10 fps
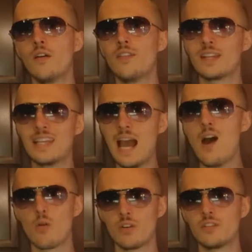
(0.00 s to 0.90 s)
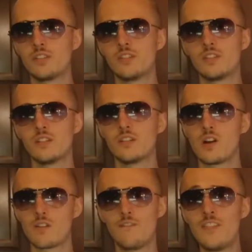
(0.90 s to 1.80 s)
that cowards
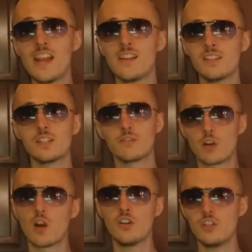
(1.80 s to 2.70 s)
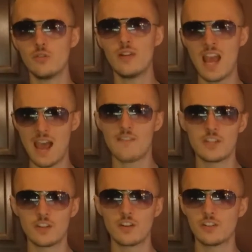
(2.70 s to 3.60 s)
are fans of cartoon
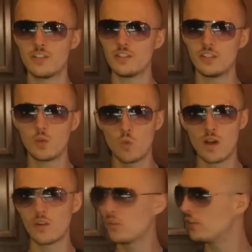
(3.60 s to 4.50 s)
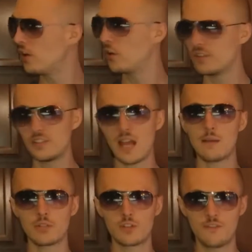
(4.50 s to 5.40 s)
avatars. This is a well-known,
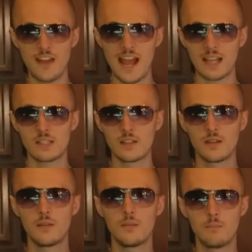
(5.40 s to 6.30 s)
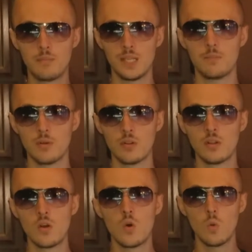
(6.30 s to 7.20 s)
established fact. People,
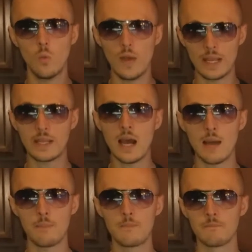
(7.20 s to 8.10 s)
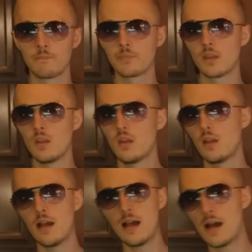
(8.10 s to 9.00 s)
wake up.
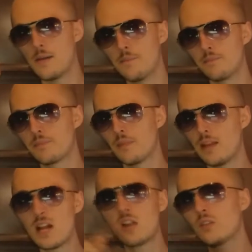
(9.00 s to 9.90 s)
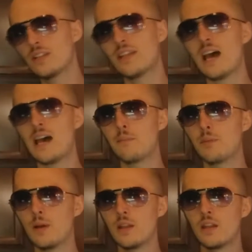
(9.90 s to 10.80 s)
And not only that,
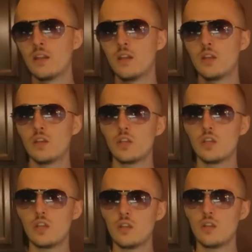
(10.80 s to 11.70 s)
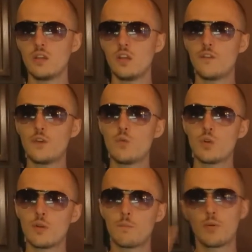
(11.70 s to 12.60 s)
but if you
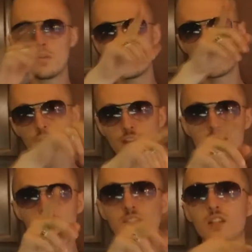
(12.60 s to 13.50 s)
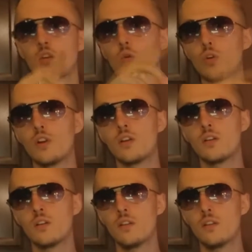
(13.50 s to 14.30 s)
were to put your face in the corner,